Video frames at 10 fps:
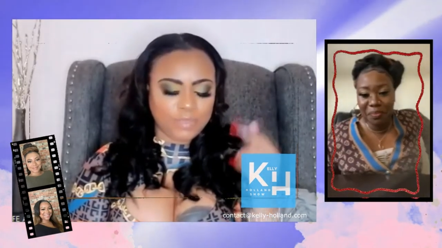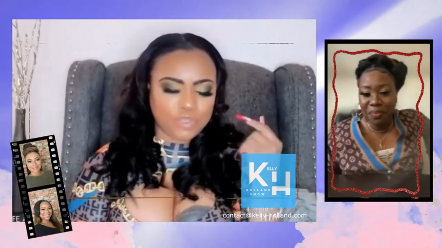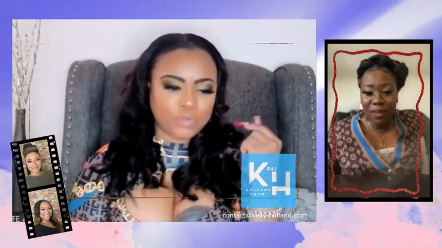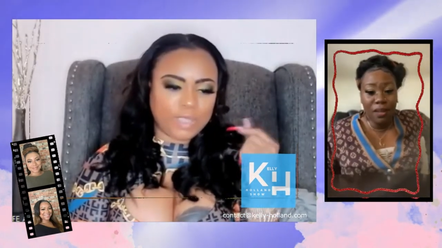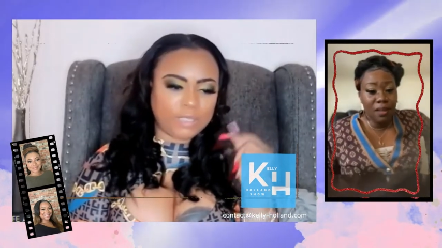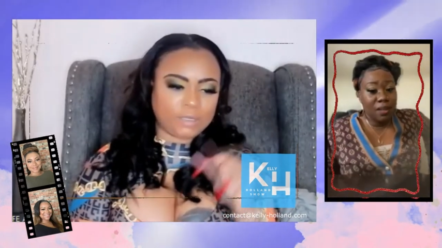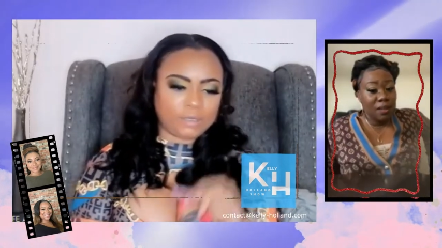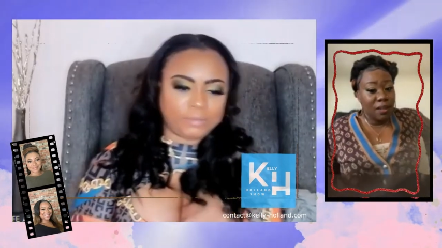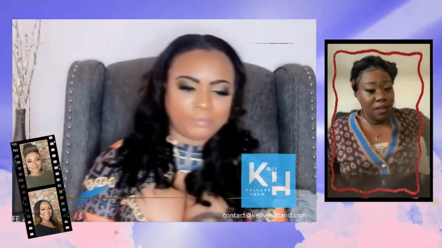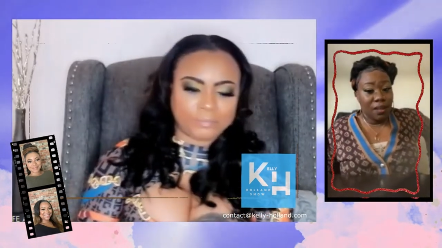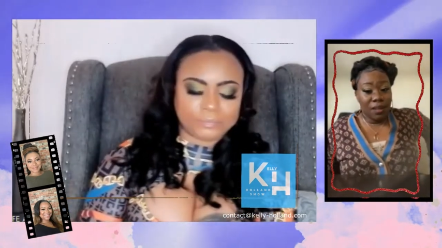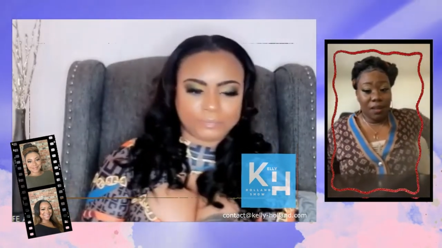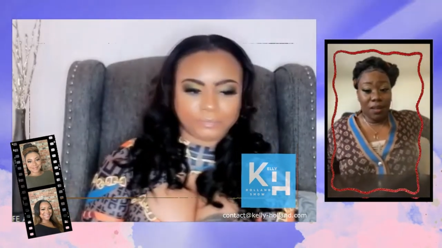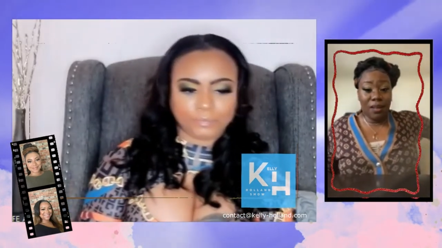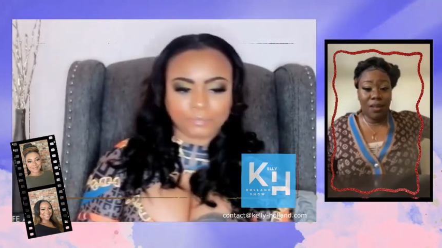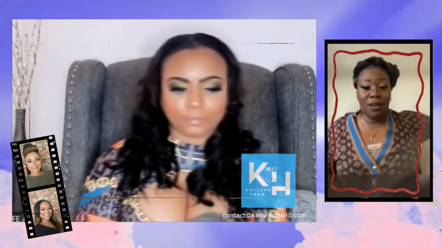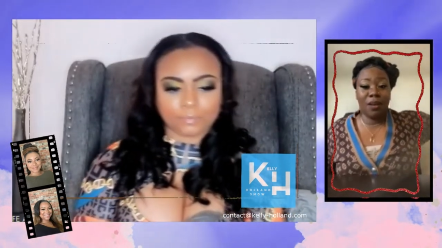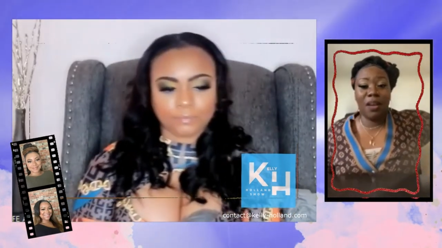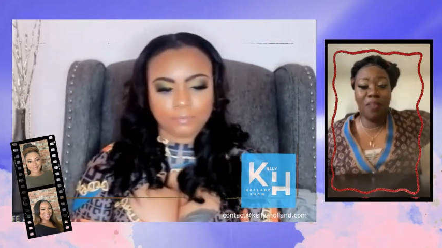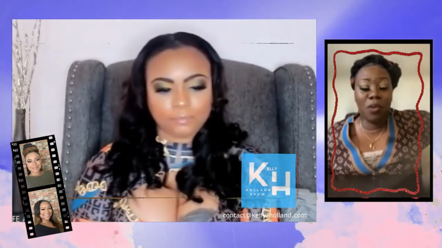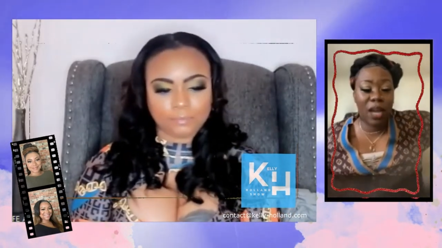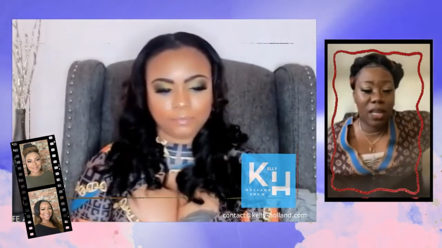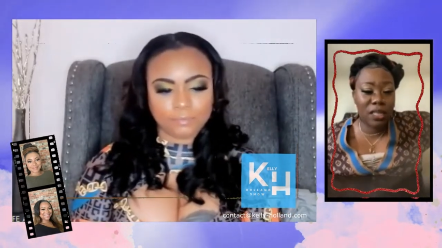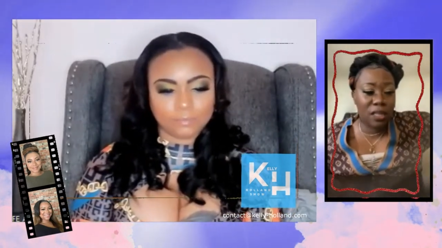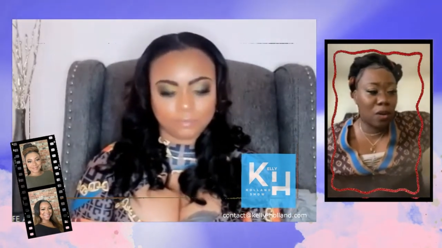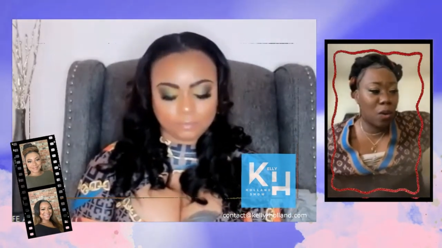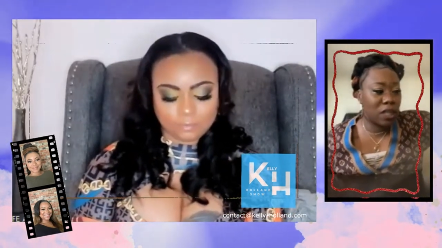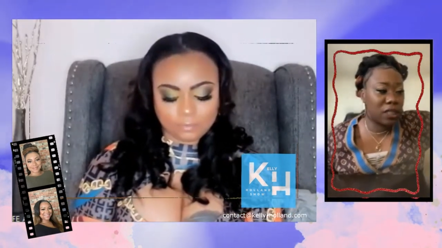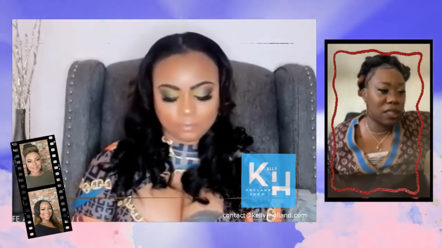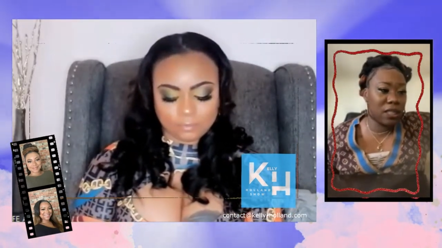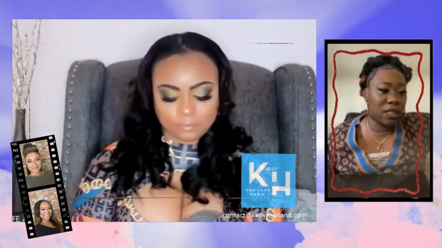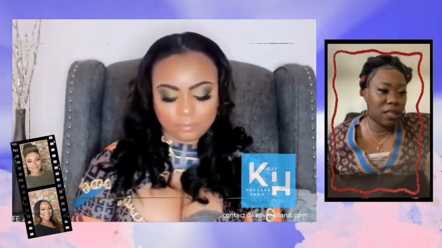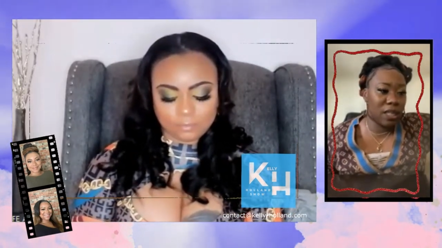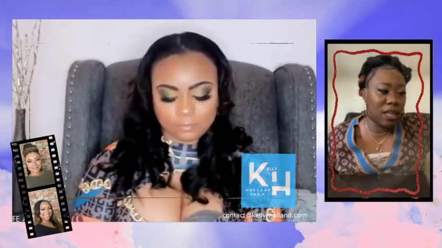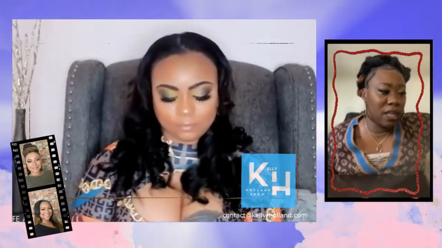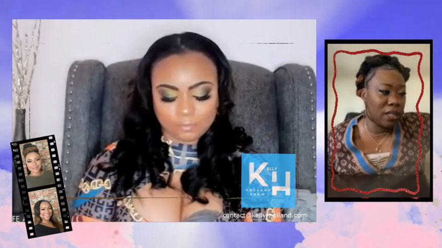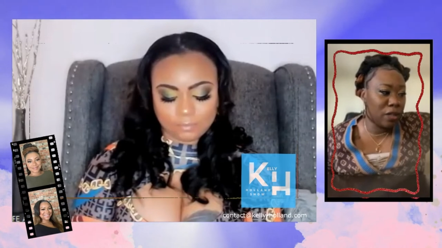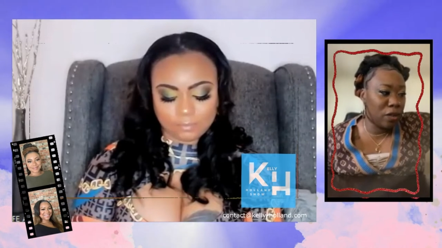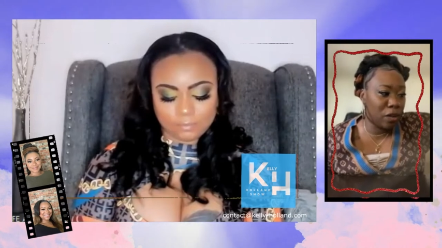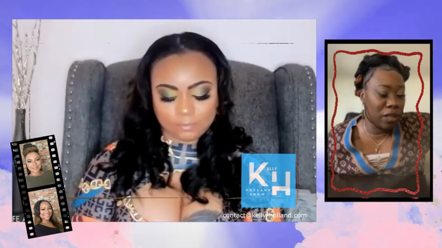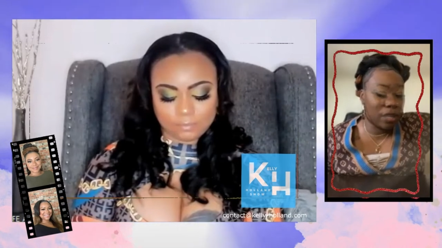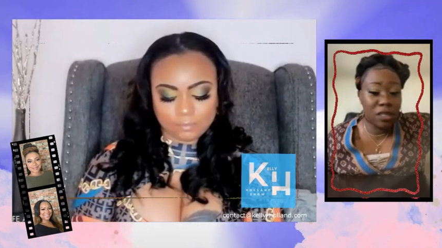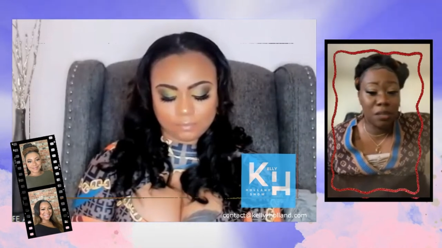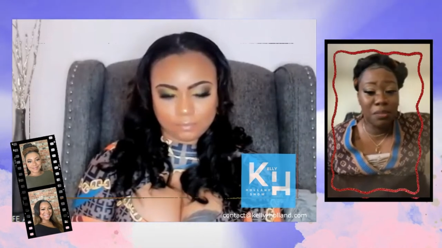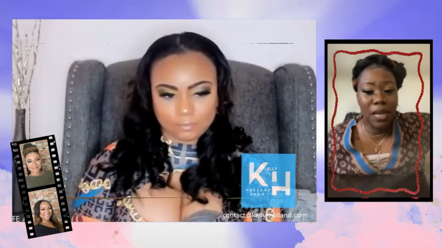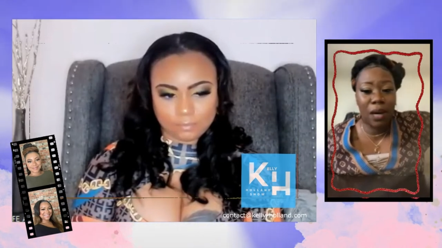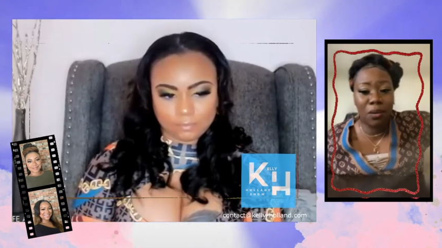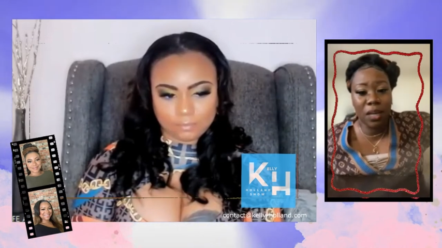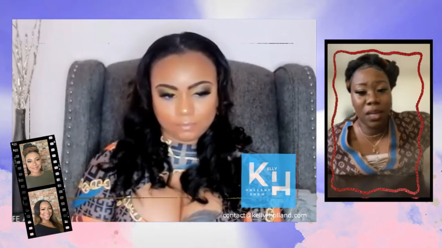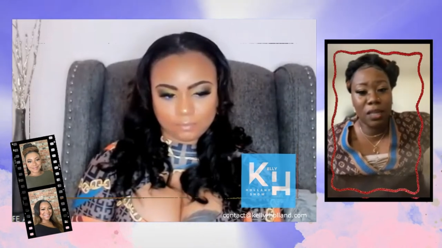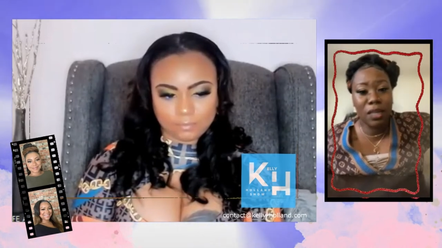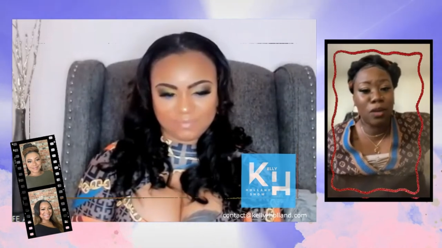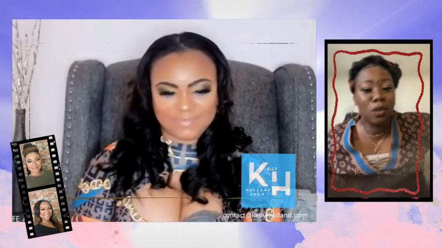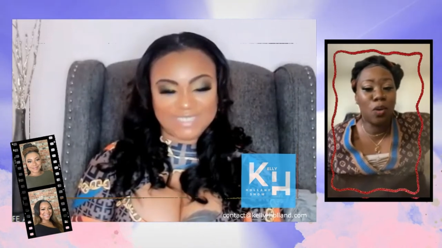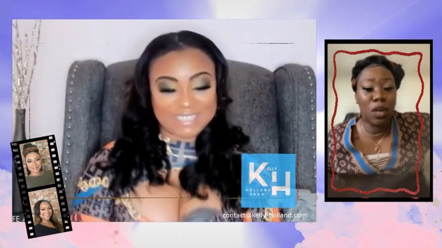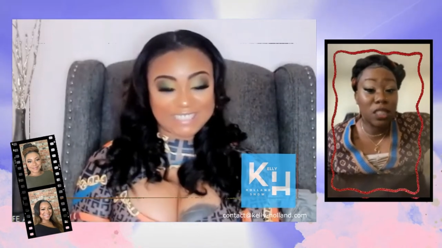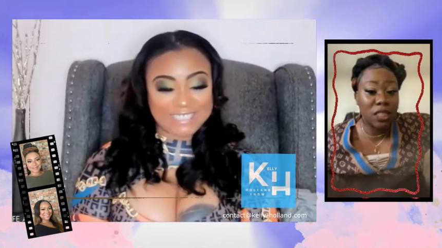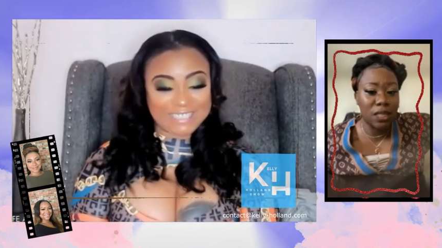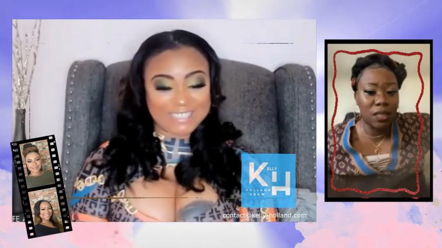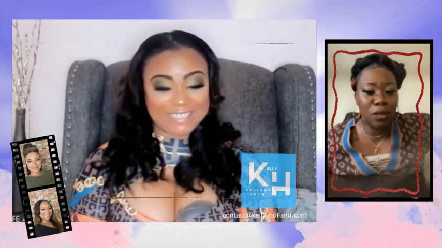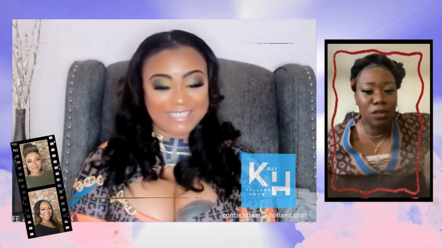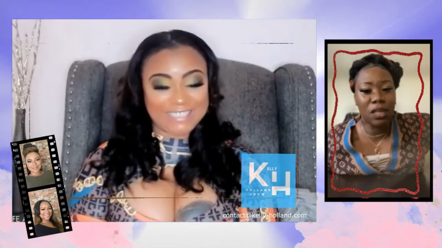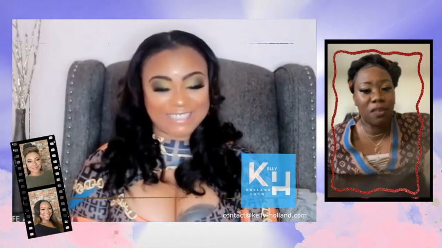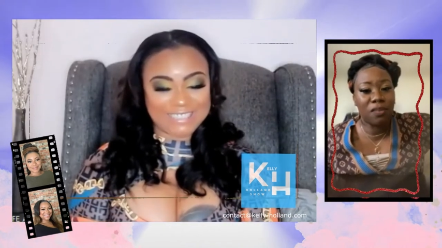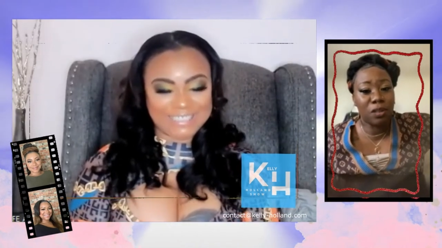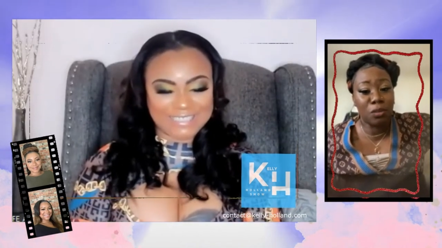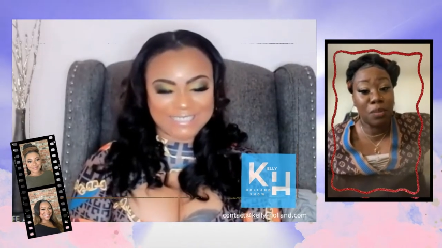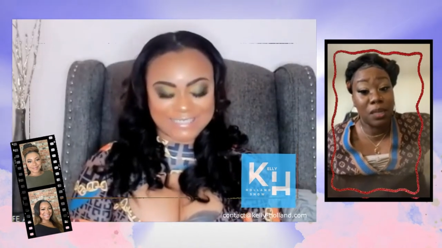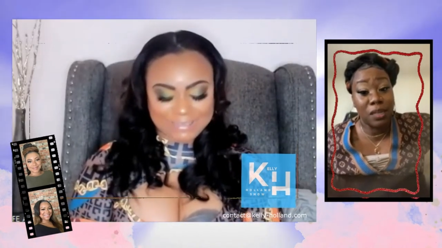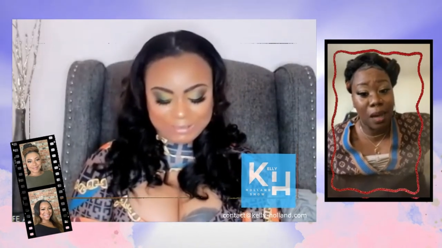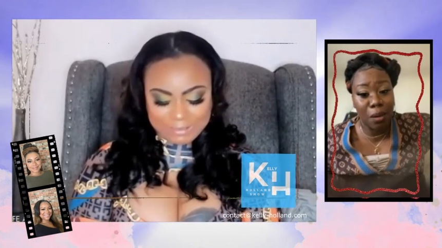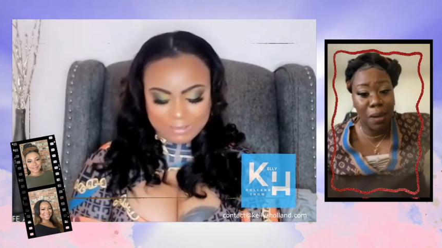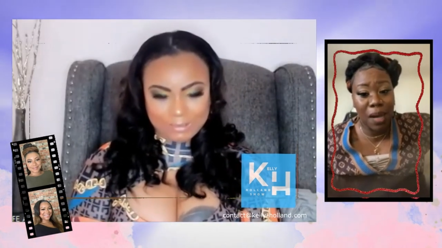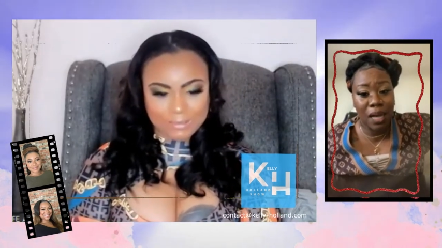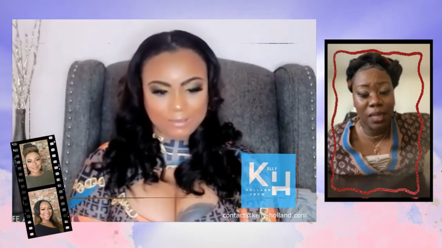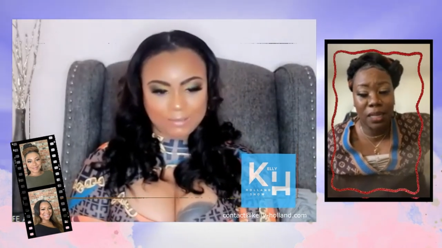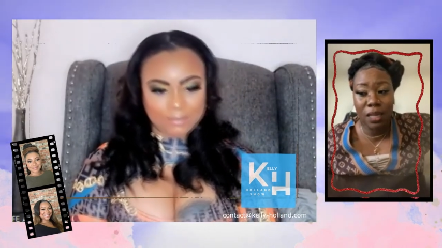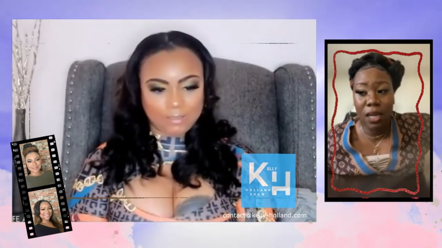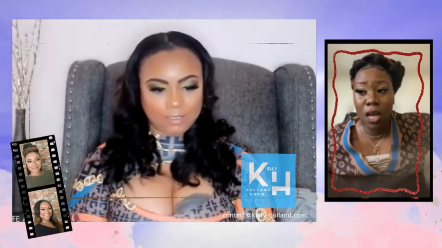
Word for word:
Speaker 1: what you think, Donna?
Speaker 2: if you asking a question, then you know there's some doubt. Anything you question, you usually have a little bit of doubt behind it.